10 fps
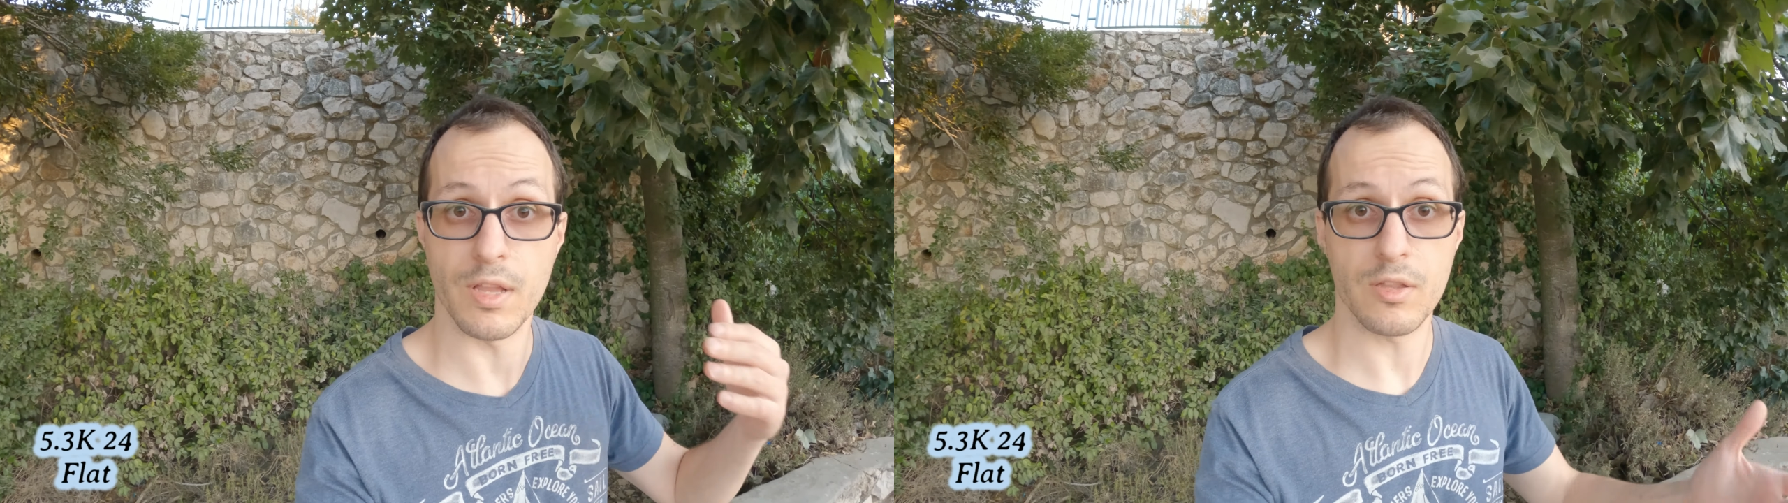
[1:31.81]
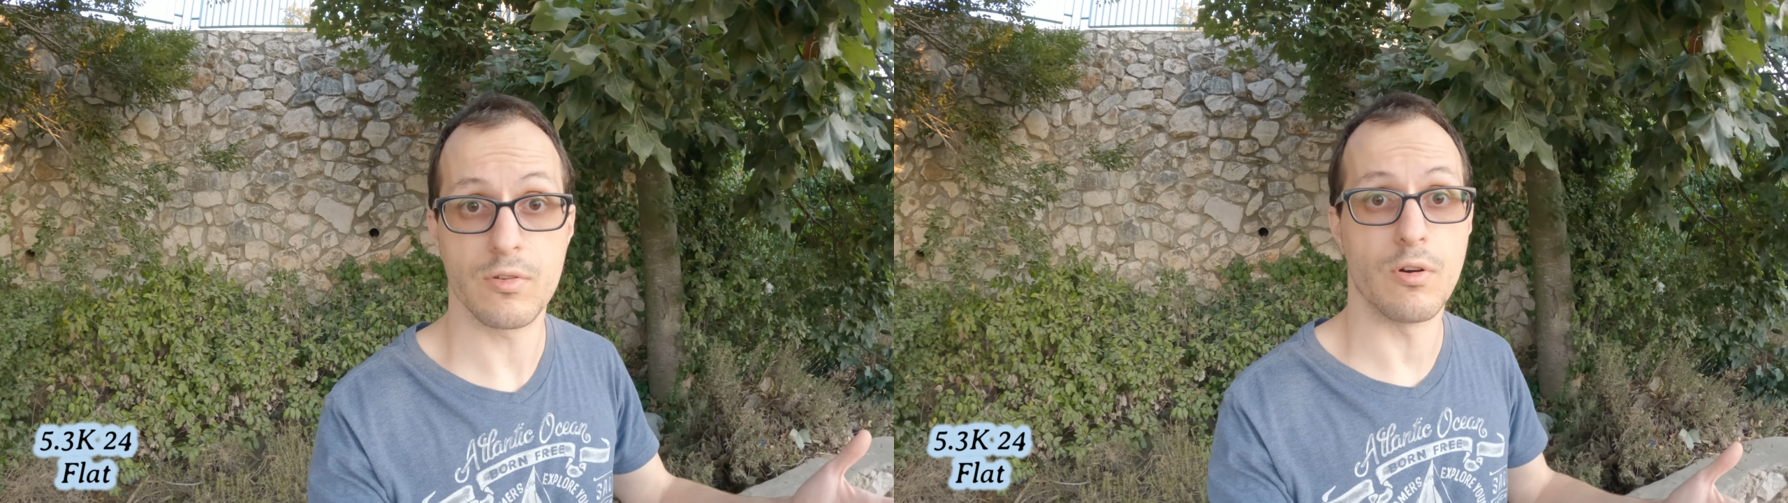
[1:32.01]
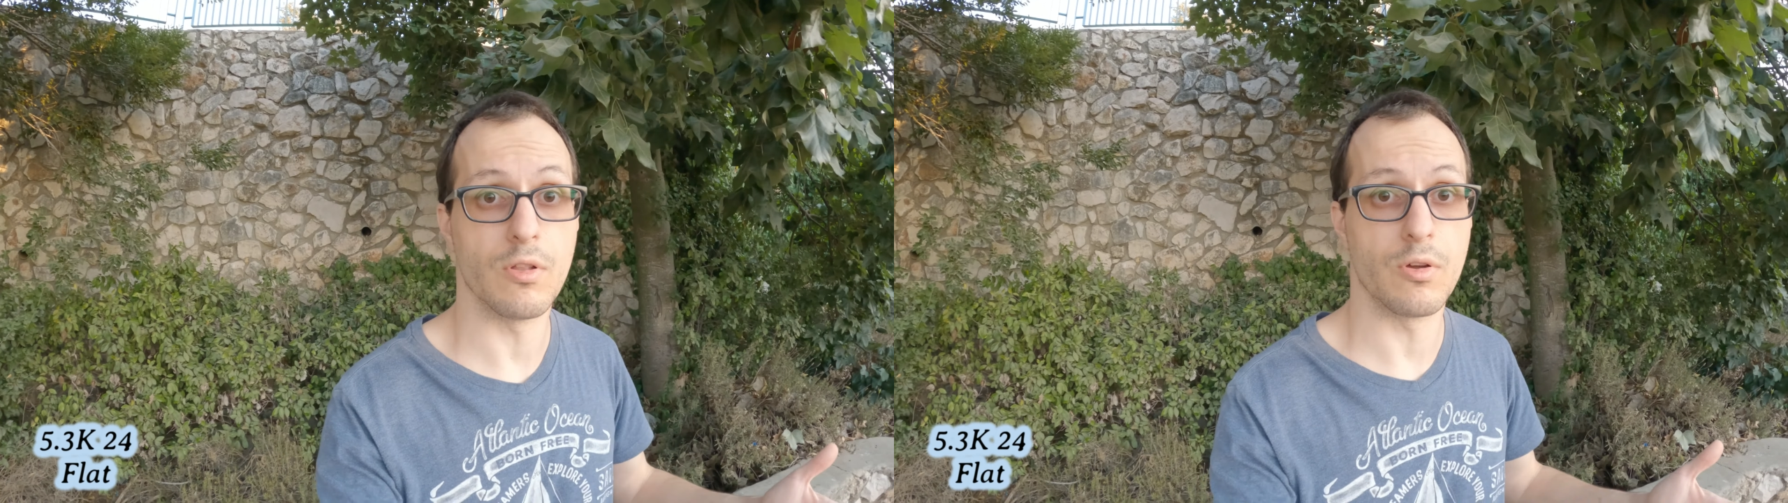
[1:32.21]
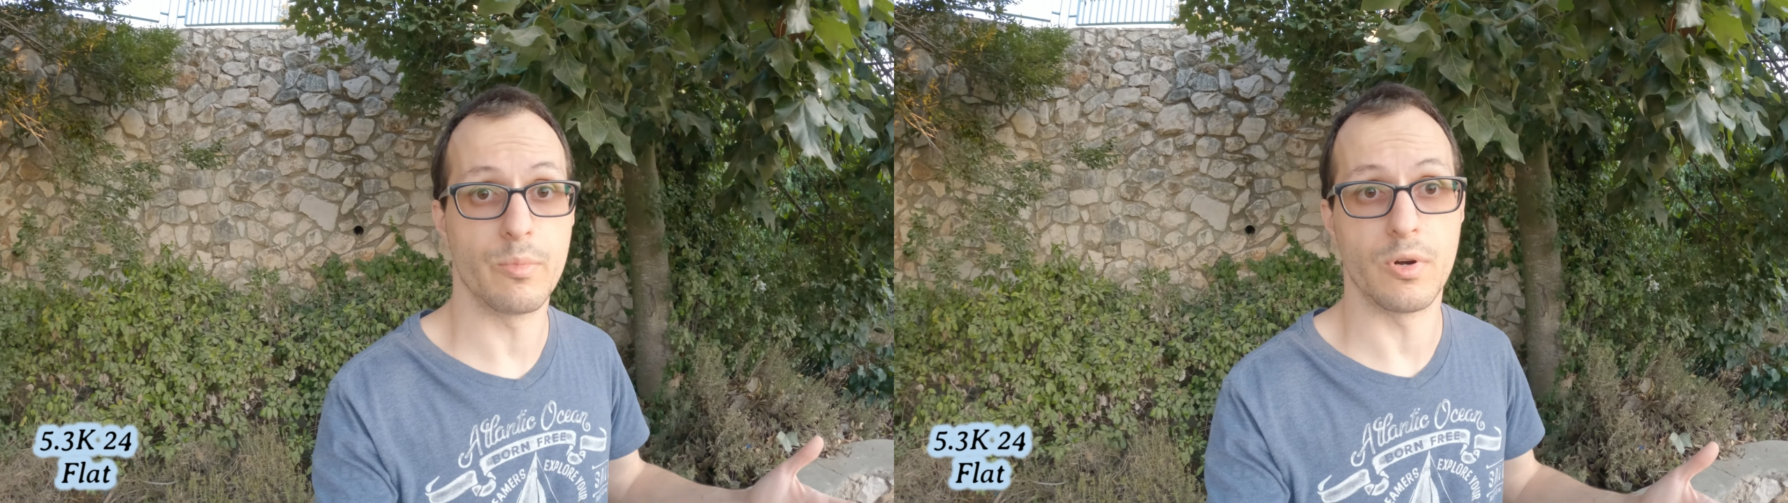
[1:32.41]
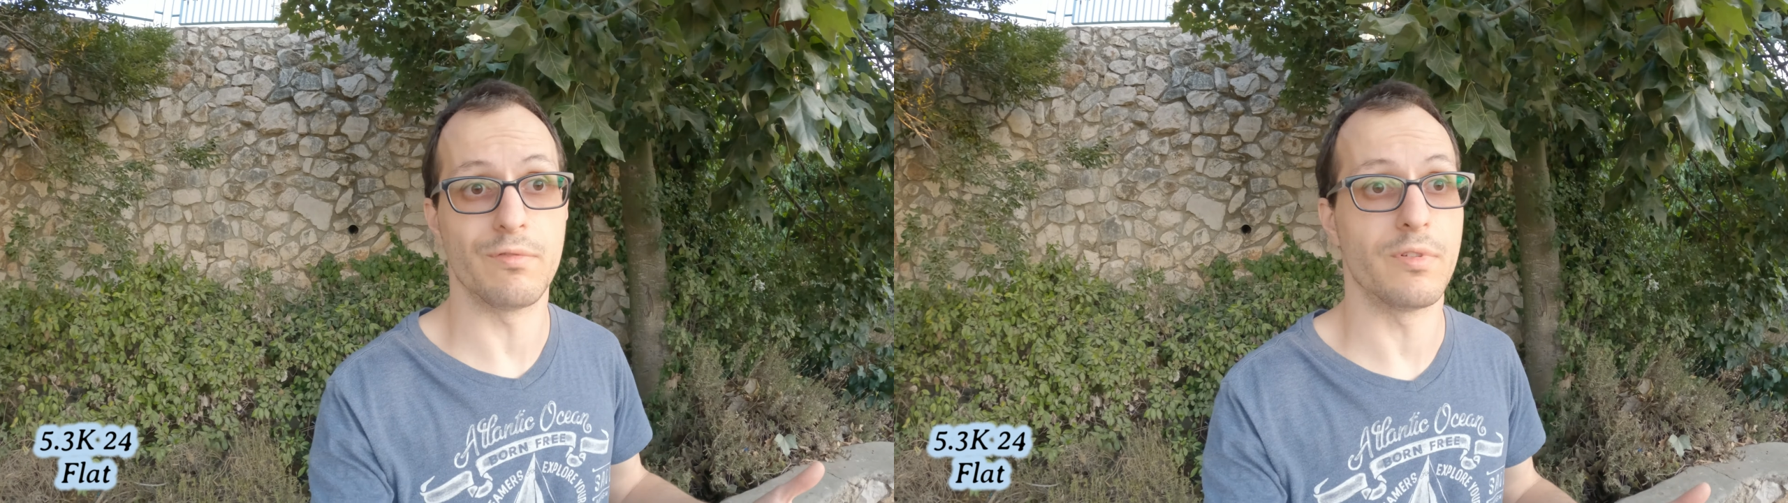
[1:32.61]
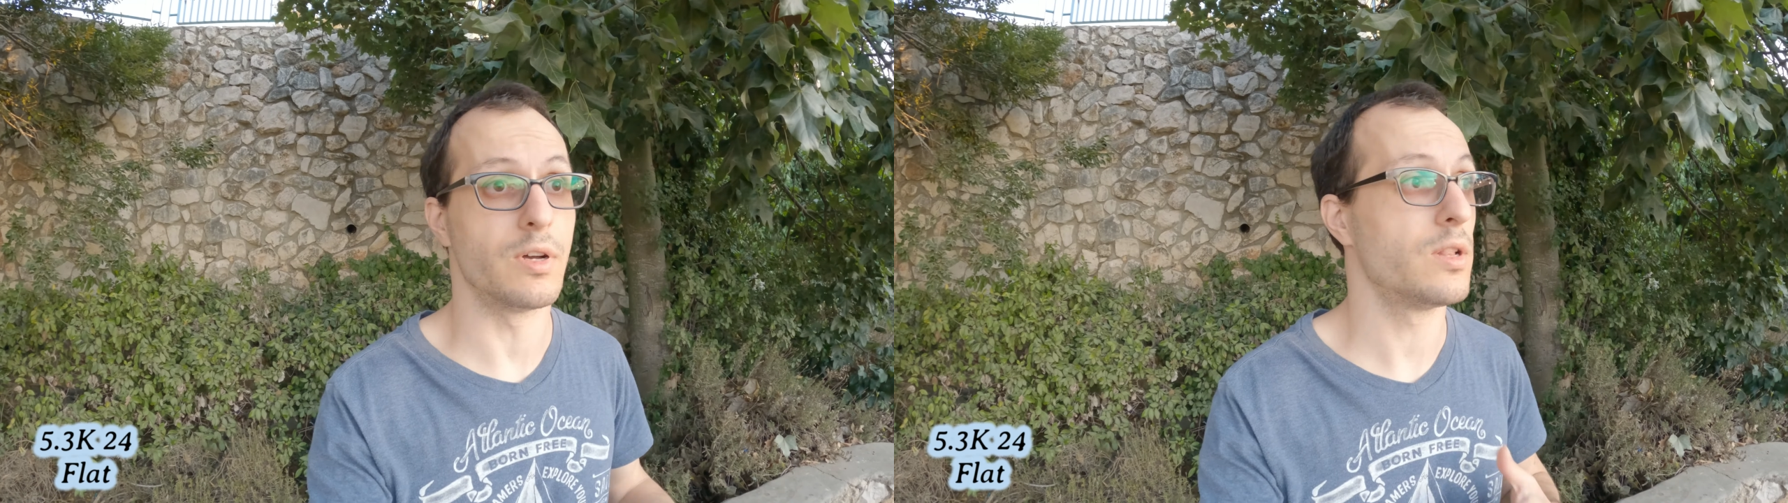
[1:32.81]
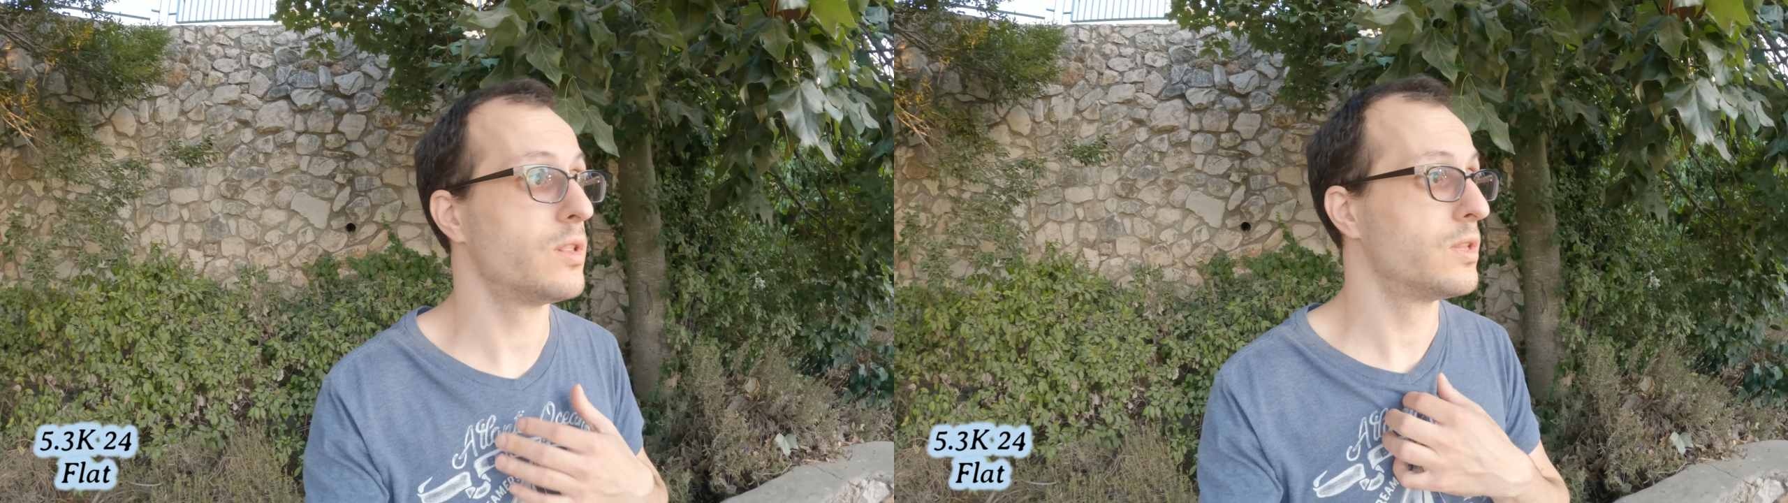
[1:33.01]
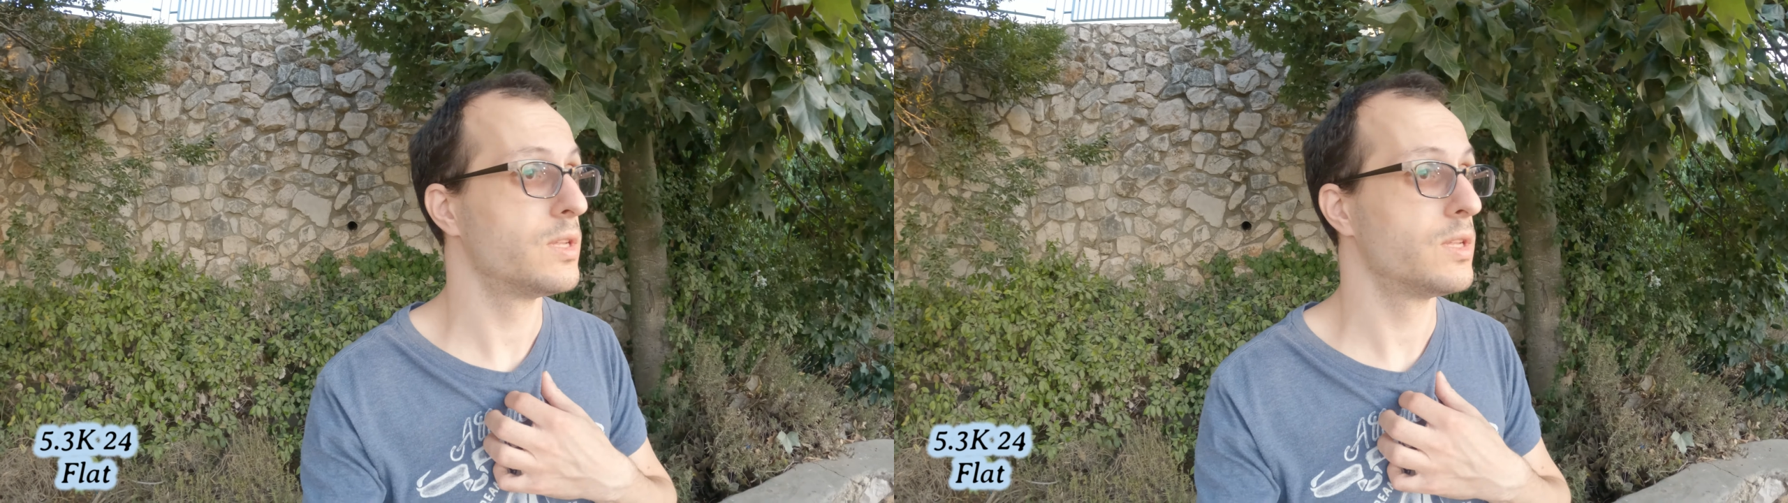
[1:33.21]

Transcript: flat color profile